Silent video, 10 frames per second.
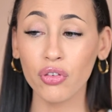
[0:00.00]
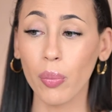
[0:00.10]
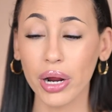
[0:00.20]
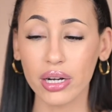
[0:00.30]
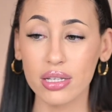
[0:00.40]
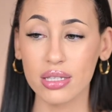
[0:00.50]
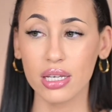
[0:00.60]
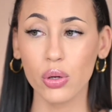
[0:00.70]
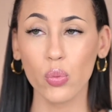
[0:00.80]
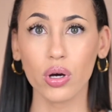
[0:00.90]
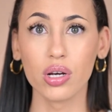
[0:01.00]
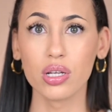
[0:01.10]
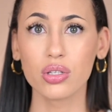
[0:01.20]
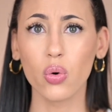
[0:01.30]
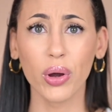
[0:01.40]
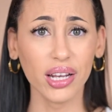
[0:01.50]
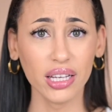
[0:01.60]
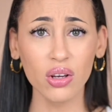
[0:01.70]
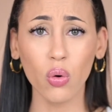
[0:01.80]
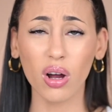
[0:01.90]
pregnancy was
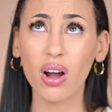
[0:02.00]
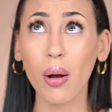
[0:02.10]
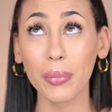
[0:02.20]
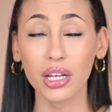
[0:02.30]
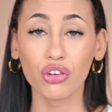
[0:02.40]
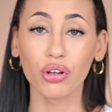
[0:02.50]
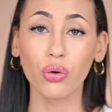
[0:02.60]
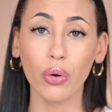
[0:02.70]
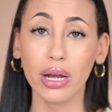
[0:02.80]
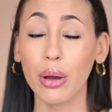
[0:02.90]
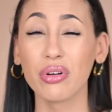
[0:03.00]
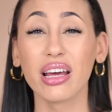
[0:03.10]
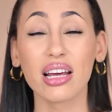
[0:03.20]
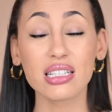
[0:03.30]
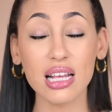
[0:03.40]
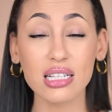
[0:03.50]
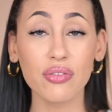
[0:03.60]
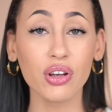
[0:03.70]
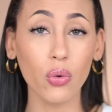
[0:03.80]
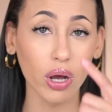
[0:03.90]
oily or a combination oily. I would get
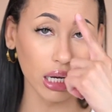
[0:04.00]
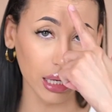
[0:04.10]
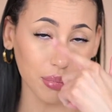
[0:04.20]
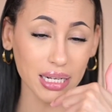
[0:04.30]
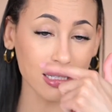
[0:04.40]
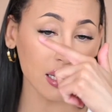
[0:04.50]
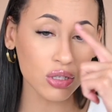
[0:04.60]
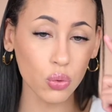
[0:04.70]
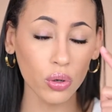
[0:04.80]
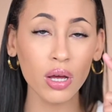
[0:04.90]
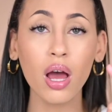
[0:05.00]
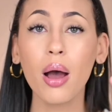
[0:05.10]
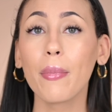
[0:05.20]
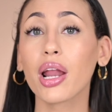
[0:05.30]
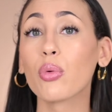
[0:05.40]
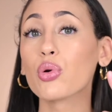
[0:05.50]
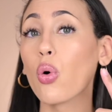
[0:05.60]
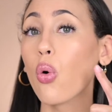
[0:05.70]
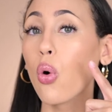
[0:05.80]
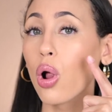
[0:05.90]
excessively oily in my T-zone, but I would
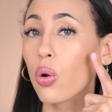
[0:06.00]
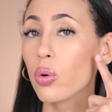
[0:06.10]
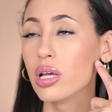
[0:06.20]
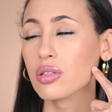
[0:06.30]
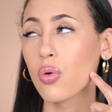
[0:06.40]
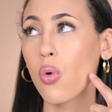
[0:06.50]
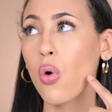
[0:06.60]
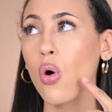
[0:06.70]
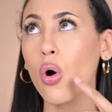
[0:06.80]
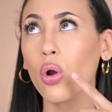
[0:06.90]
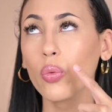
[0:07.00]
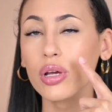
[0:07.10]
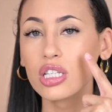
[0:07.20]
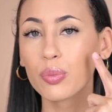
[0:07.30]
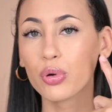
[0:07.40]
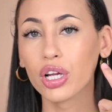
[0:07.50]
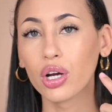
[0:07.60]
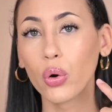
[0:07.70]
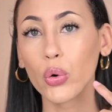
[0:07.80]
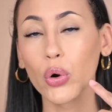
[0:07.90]
always, always break
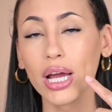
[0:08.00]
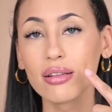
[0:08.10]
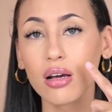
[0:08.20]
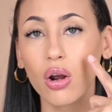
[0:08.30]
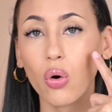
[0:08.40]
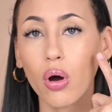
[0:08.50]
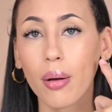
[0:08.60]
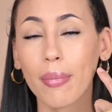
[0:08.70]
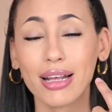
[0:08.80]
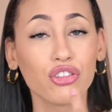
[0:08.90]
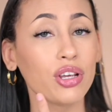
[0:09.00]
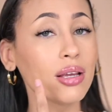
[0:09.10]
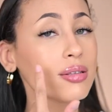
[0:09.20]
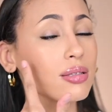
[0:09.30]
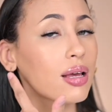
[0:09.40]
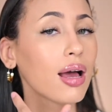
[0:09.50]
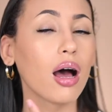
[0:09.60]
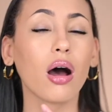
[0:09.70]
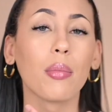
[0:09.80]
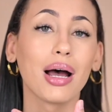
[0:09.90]
out right along my cheeks
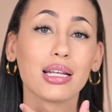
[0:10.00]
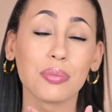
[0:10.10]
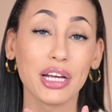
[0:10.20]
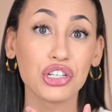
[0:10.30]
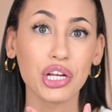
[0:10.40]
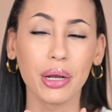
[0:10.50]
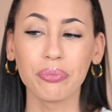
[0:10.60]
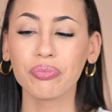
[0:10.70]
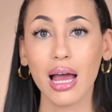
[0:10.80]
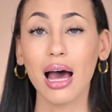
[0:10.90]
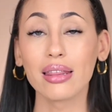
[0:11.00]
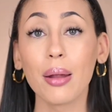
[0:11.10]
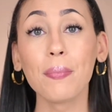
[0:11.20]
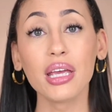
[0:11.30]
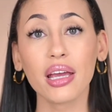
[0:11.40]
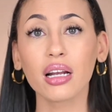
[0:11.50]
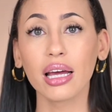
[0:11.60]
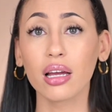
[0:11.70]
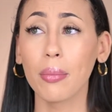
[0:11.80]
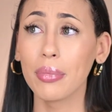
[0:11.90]
and my chin. And then being
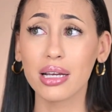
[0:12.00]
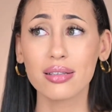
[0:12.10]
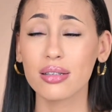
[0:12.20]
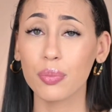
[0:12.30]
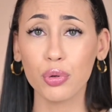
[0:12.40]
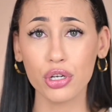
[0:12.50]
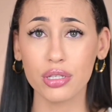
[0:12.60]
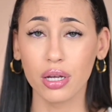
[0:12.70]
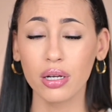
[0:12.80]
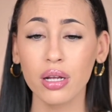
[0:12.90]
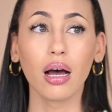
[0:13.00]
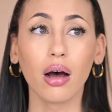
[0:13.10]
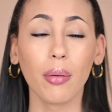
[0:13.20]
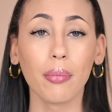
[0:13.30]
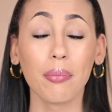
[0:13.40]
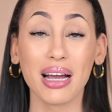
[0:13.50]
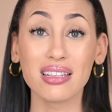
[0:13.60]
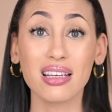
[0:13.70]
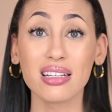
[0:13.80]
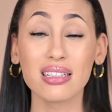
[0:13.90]
like a mixed person, my
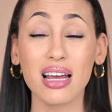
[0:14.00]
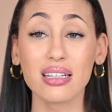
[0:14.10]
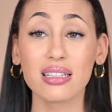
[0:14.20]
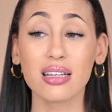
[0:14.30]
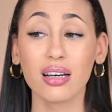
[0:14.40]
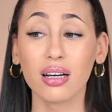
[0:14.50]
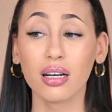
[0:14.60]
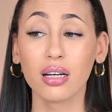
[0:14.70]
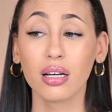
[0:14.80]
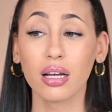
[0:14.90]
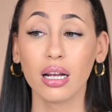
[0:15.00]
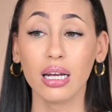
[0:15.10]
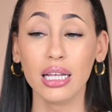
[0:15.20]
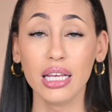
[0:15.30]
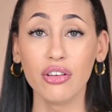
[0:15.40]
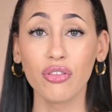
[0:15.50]
skin tends to leave